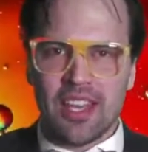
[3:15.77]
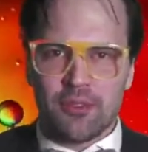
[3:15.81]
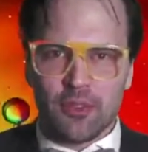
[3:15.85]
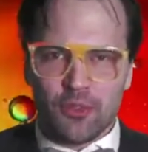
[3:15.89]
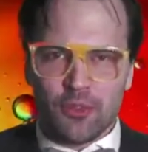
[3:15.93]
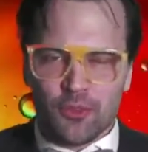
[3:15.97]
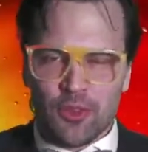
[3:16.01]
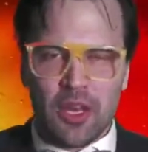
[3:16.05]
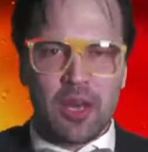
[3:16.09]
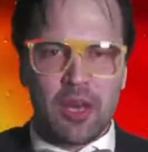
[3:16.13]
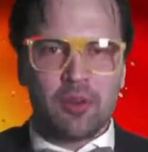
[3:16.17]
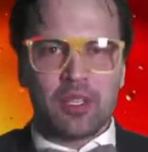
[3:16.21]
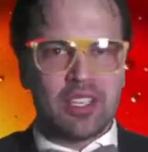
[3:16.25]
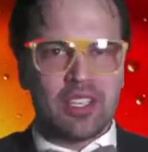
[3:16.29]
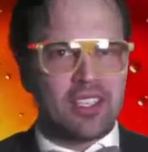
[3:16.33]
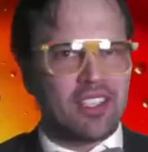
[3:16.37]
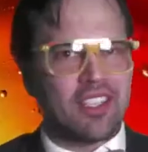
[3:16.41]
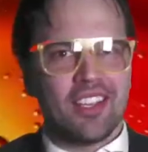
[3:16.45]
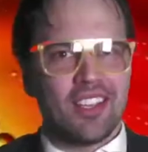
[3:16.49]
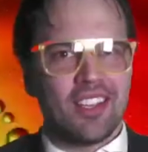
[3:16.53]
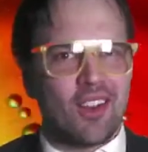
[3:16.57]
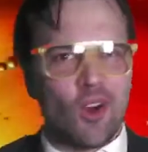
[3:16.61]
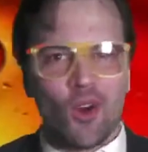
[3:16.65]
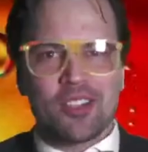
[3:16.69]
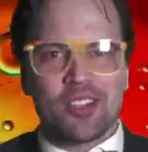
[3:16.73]
you found any
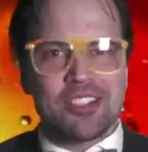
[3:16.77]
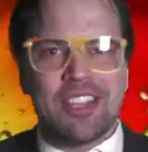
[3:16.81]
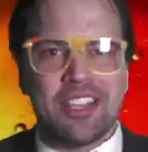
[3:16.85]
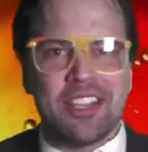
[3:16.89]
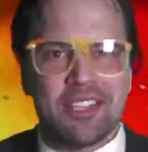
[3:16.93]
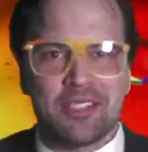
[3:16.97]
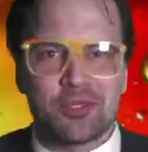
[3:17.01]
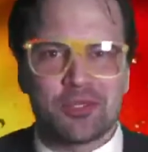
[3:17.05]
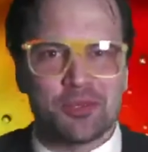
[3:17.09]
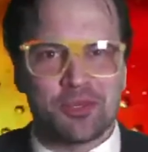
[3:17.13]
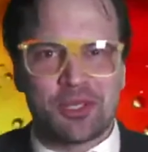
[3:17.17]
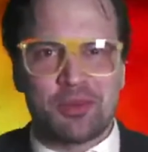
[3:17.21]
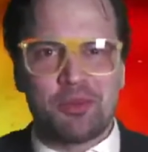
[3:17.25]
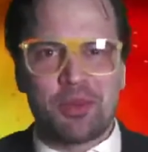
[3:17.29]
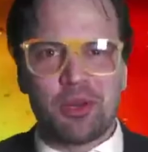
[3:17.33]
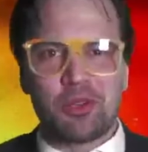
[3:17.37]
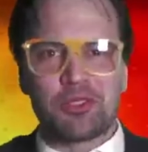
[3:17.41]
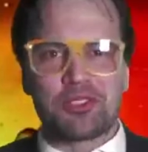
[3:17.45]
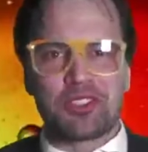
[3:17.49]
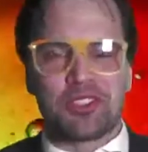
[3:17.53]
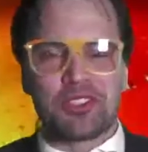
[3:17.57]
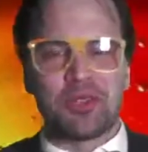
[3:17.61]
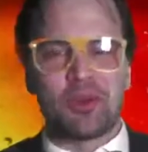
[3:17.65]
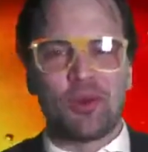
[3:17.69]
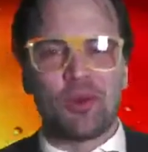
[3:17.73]
art history books
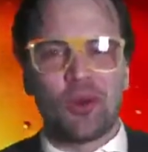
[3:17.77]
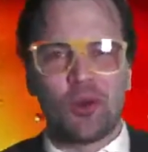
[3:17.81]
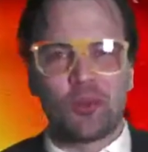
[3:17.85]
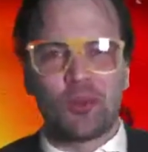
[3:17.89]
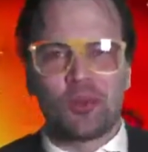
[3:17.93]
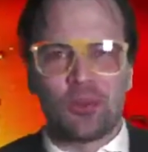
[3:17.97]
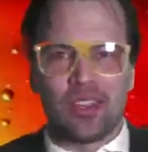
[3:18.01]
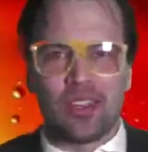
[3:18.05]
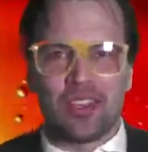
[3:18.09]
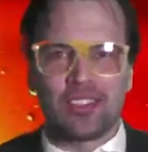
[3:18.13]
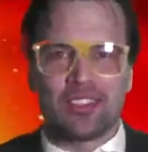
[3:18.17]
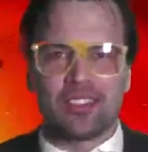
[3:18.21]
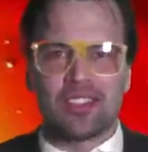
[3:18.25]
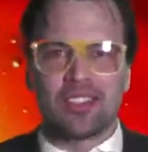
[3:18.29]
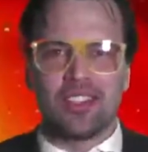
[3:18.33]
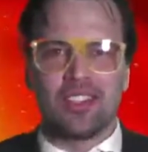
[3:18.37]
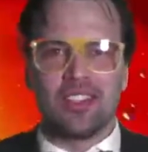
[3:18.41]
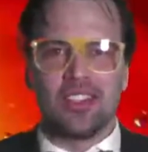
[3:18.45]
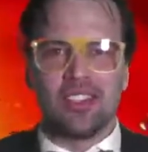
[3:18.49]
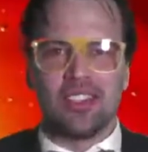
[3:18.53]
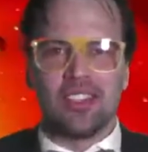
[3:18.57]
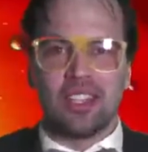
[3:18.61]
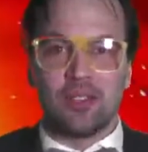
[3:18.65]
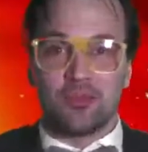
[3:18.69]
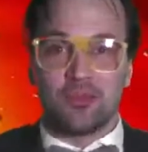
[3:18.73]
in your home yet?
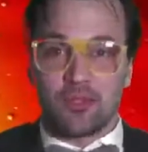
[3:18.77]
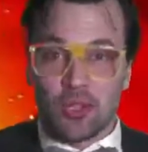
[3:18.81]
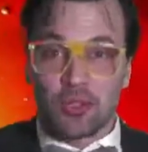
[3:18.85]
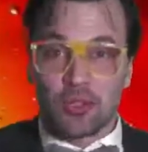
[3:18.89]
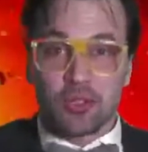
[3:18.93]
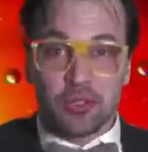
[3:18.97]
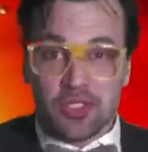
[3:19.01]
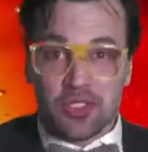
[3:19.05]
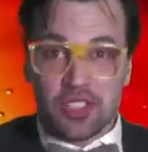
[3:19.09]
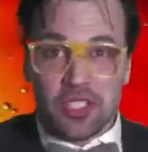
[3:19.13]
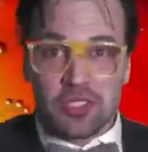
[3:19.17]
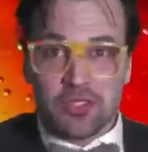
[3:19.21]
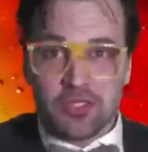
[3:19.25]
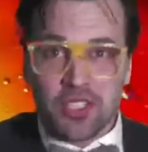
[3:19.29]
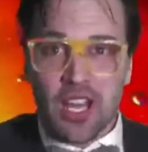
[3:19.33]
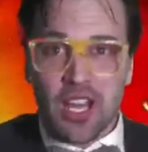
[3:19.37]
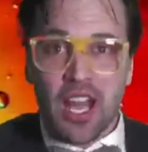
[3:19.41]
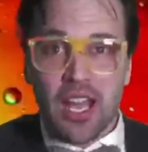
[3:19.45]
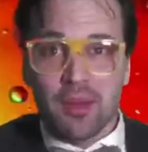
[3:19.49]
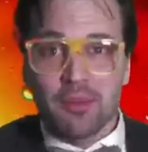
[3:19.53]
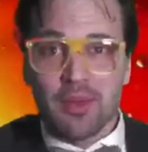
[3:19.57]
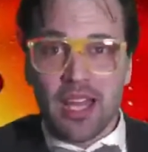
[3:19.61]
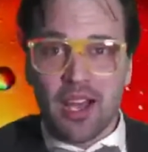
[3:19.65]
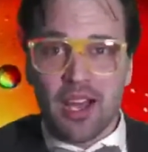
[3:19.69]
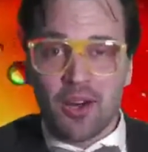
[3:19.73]
If not, there's
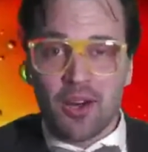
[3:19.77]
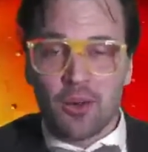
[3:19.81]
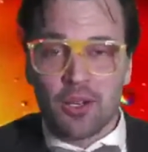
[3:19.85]
time now.